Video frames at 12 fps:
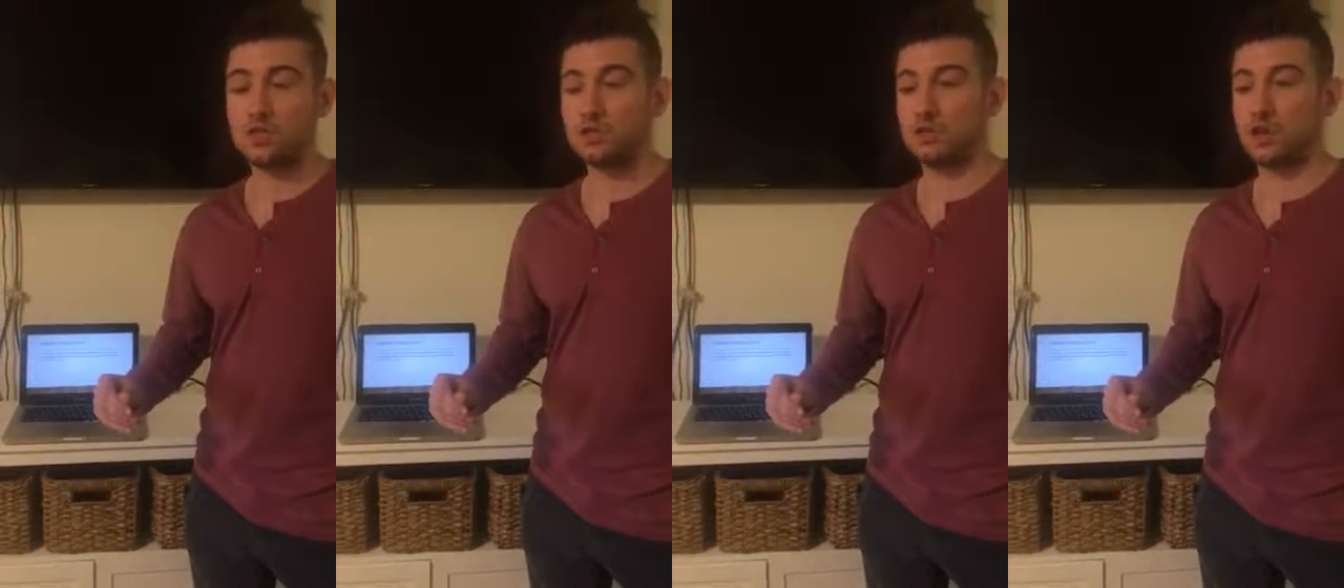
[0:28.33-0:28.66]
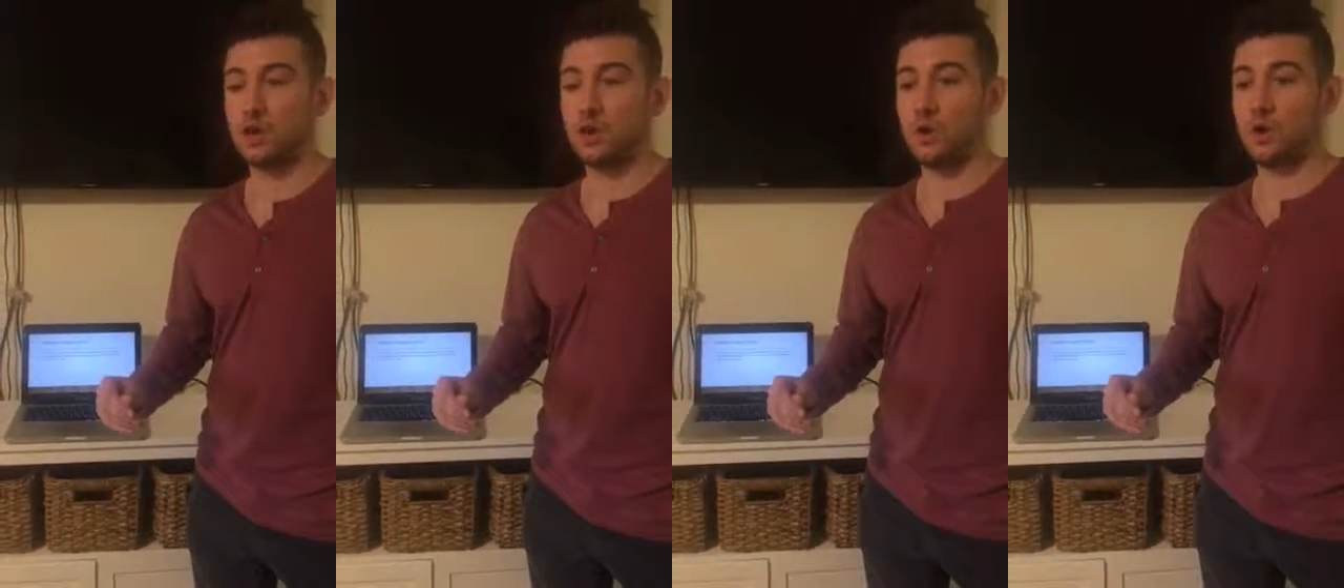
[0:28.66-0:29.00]

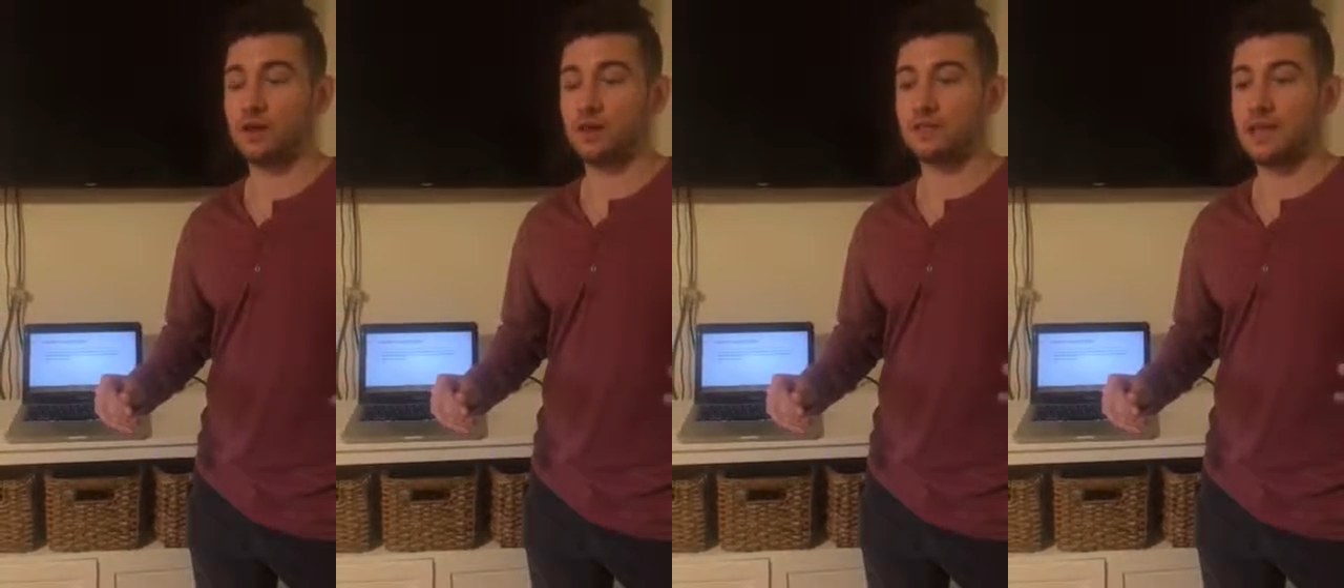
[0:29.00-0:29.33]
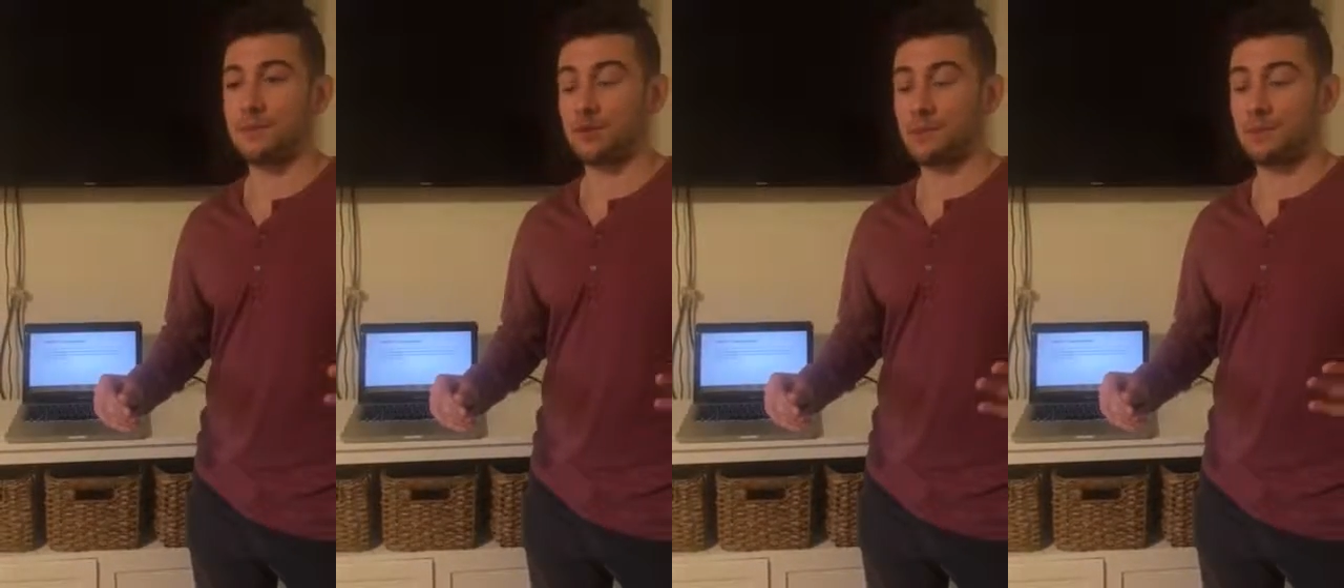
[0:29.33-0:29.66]
So an
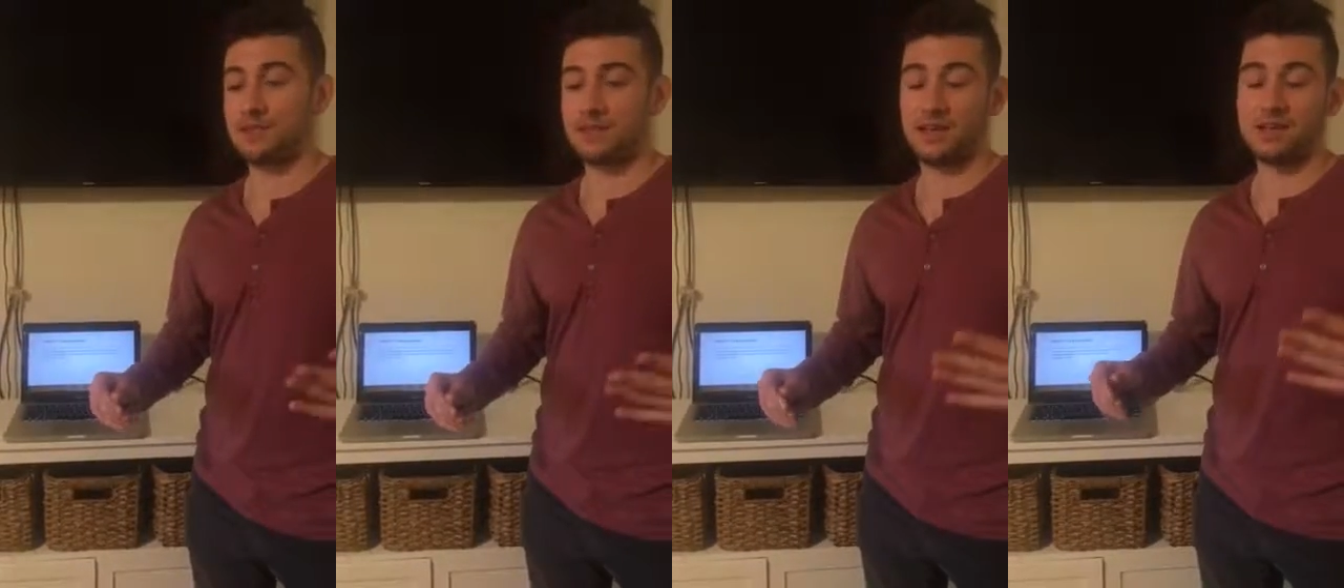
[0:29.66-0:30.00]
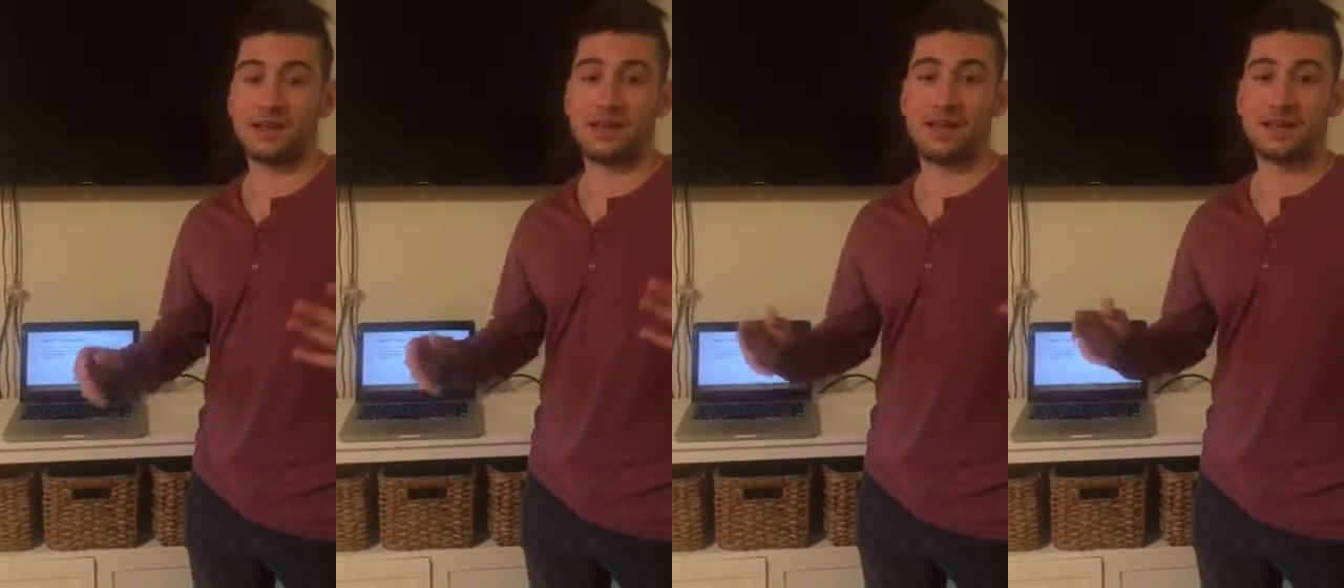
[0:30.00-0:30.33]
example can be
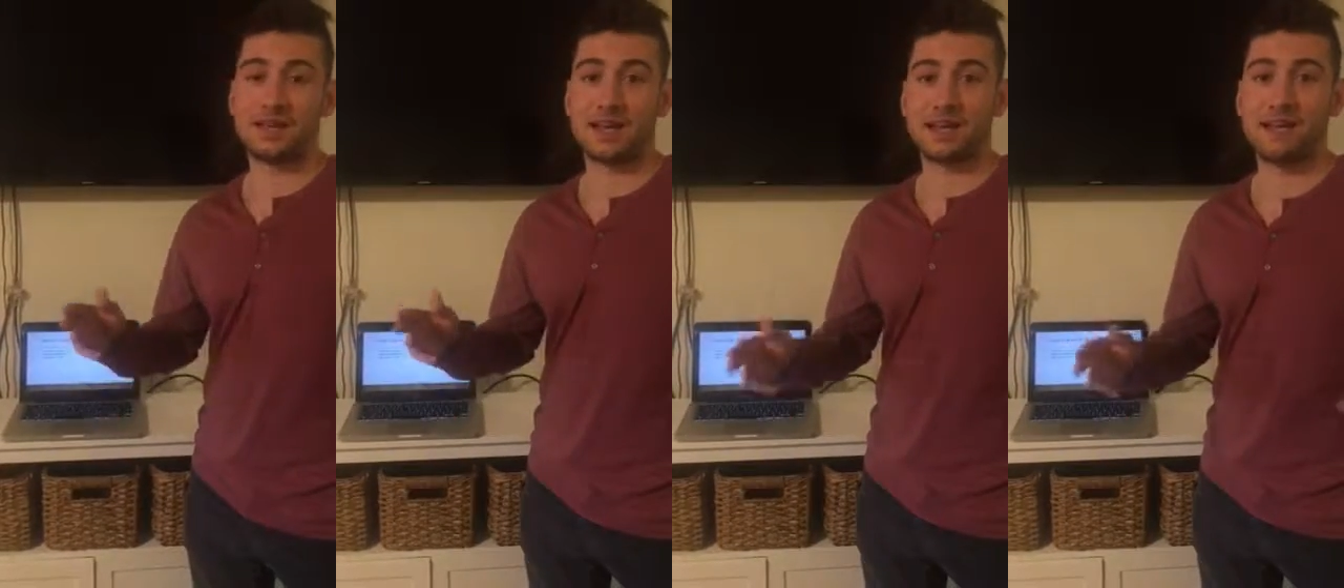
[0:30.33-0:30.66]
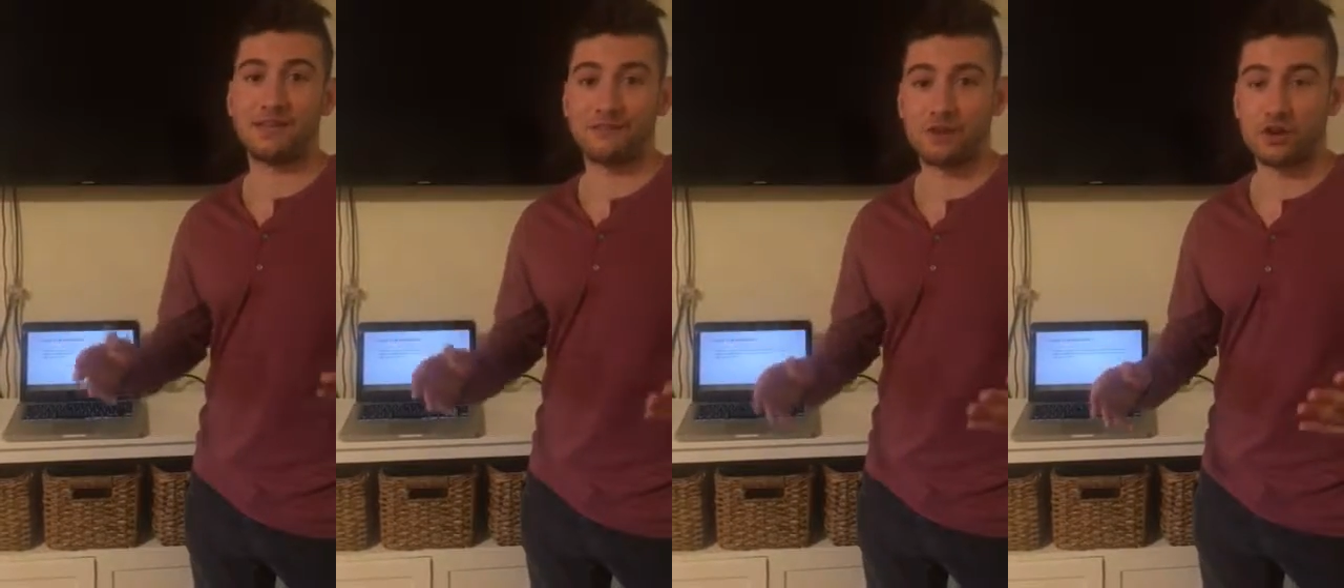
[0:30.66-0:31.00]
seen as
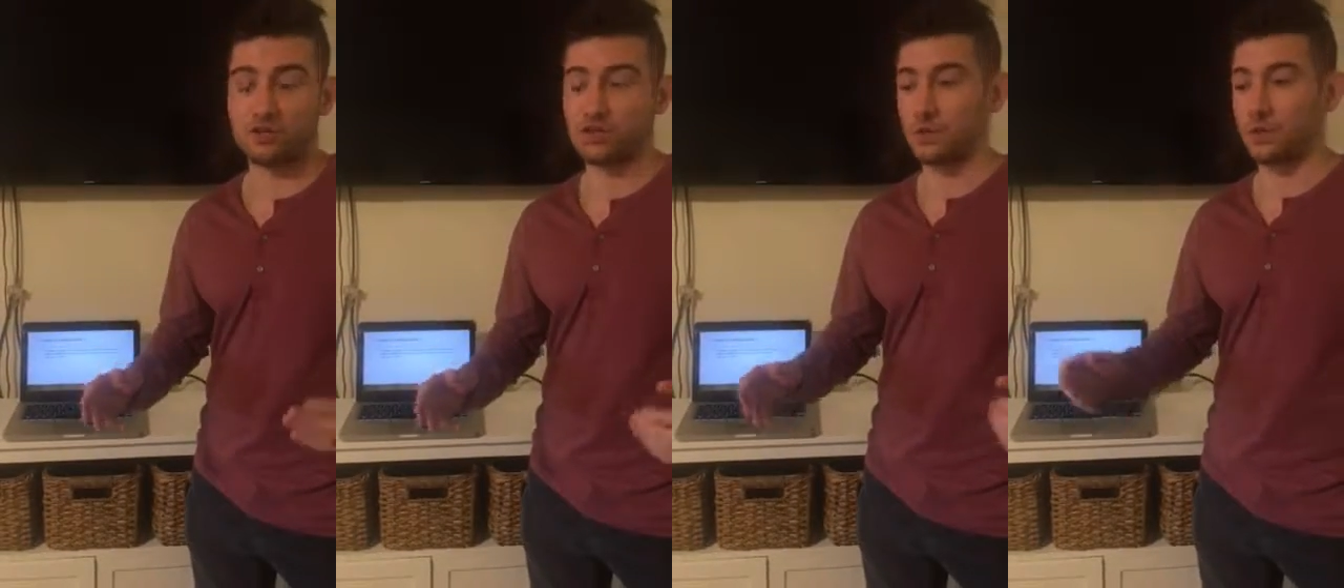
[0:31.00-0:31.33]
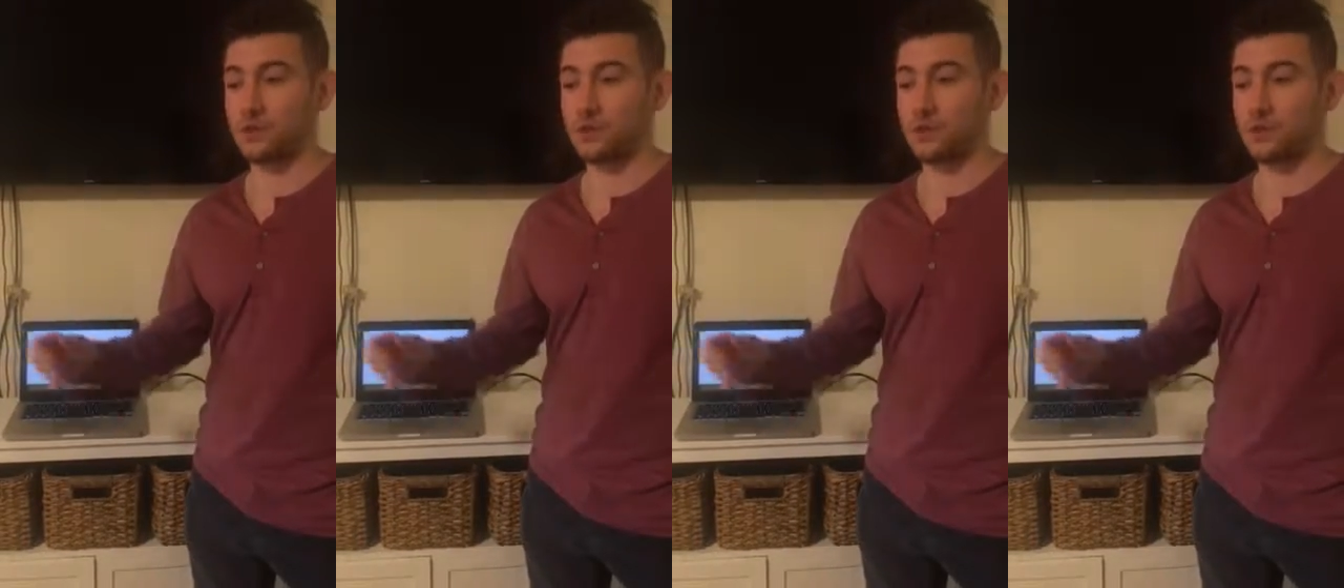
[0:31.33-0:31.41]
IKEA furniture.